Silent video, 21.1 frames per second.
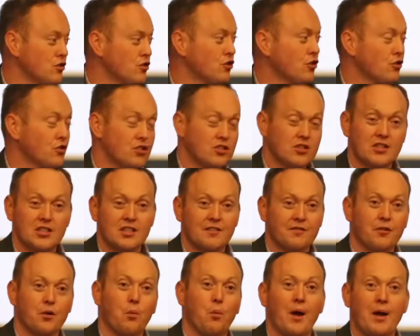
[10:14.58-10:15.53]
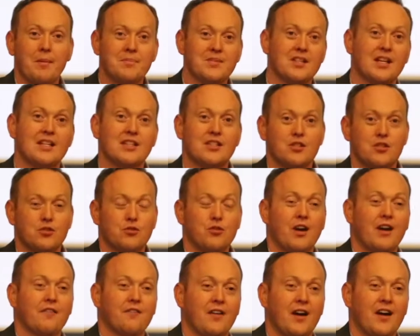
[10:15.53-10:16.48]
search the different websites to
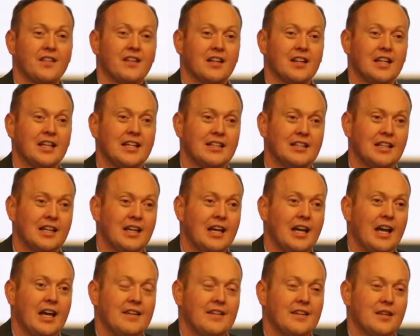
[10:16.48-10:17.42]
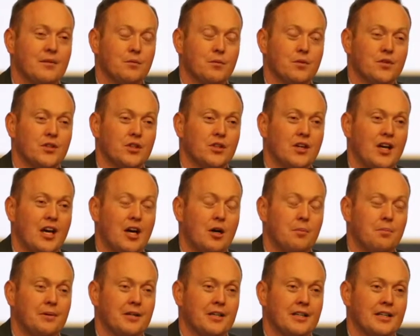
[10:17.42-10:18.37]
try to find the link, and then they'll
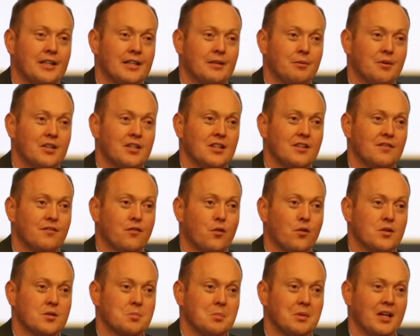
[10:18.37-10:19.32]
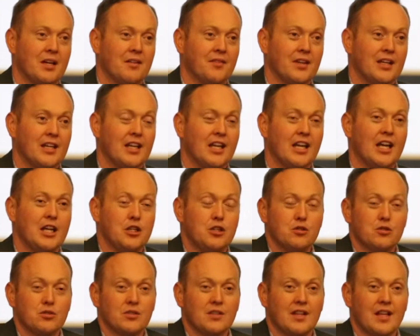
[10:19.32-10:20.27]
help with the enforcement of it. And
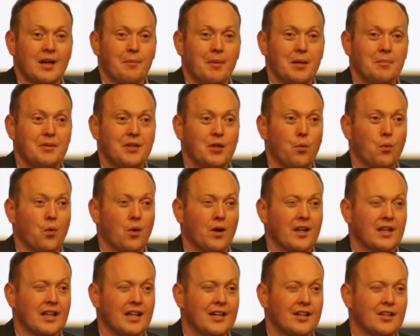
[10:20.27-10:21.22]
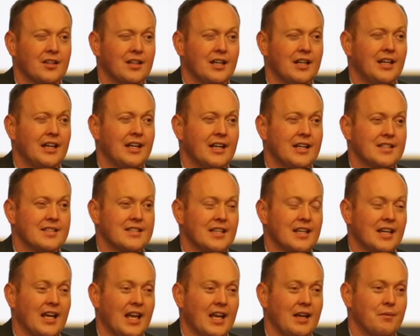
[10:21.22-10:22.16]
usually that might be a warning letter
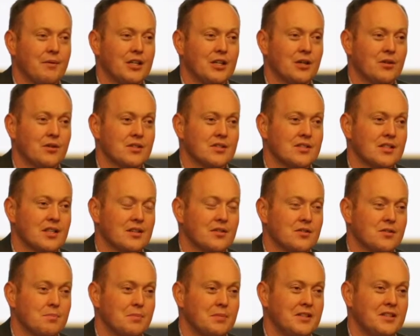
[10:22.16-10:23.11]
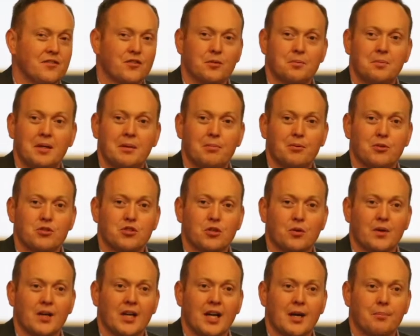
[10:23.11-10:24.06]
saying, hey, we noticed that there's different people
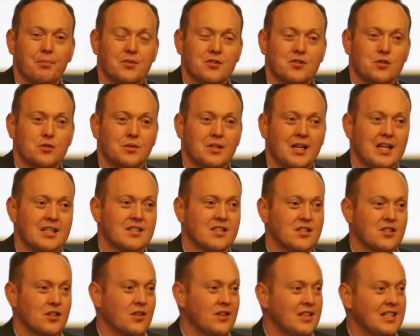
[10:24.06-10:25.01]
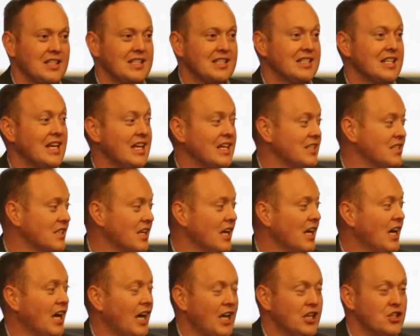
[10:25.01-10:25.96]
showing up with suitcases on these days.
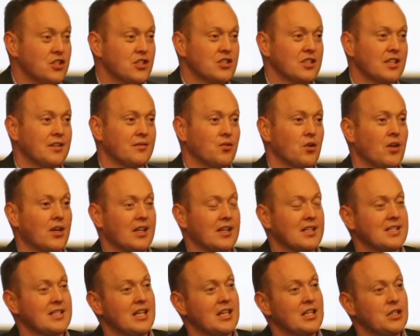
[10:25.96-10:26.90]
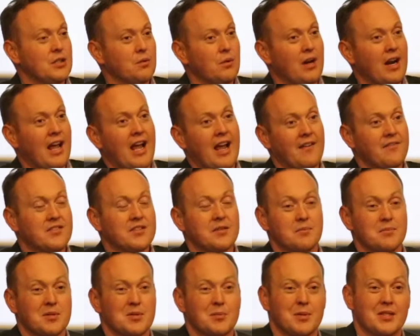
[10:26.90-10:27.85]
And just like Veronica said, you want to have
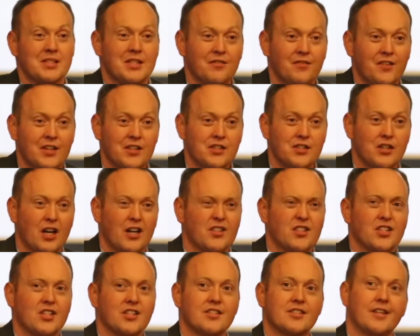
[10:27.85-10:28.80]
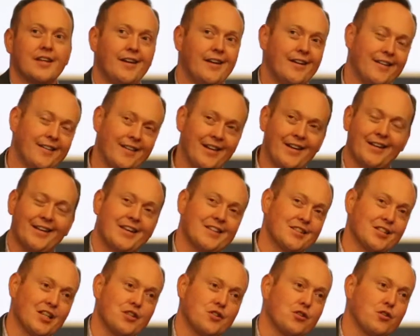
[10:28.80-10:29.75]
some specifics, not just that
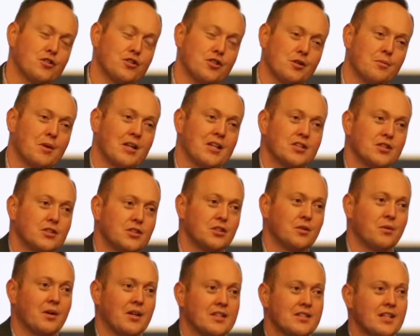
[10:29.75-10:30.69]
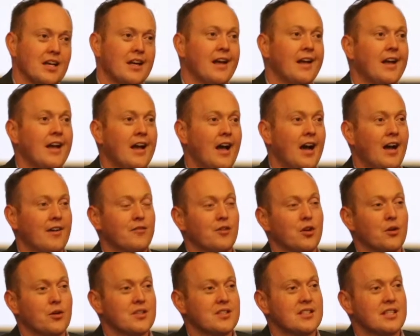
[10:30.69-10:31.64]
guy's got short-term rental. You want to say, I've
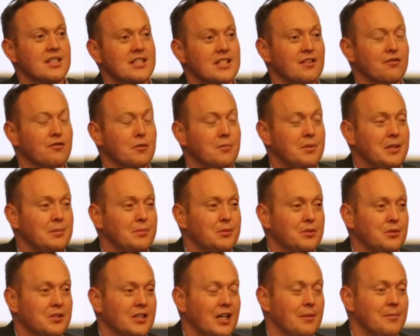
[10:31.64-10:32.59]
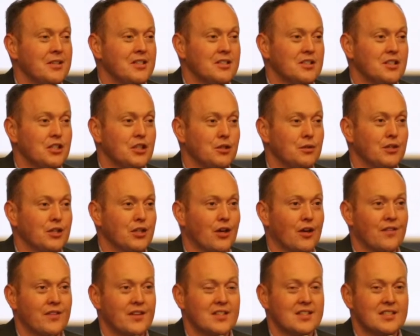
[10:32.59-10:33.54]
noticed that different people come into the unit
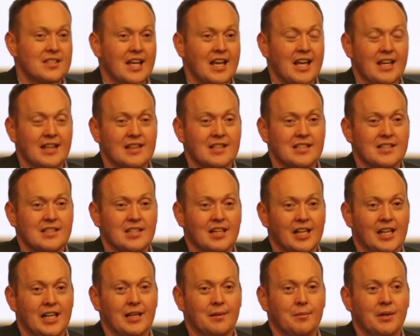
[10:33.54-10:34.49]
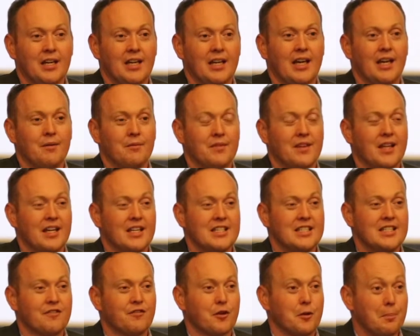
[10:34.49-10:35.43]
on this day at this time, and they
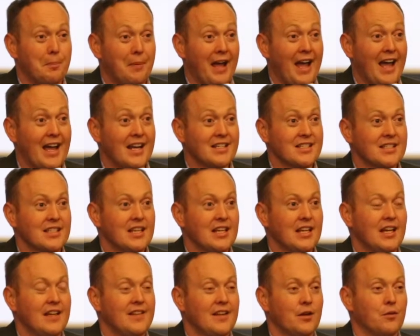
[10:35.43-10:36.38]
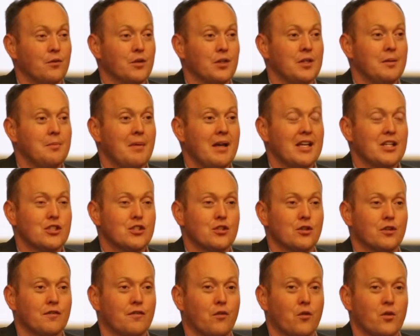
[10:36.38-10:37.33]
had different bags, and that really makes
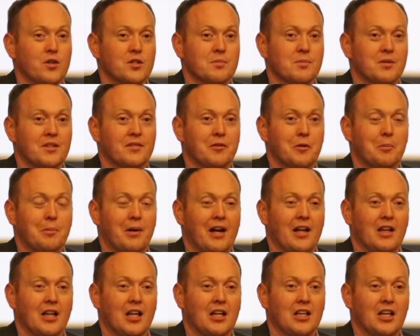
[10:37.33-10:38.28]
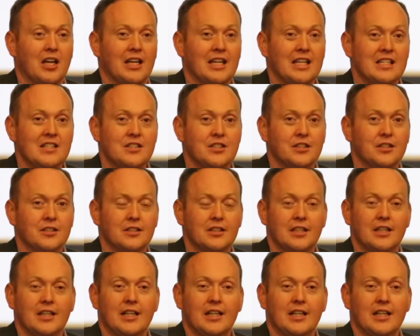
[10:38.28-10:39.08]
your enforcement of your bylaw a lot easier.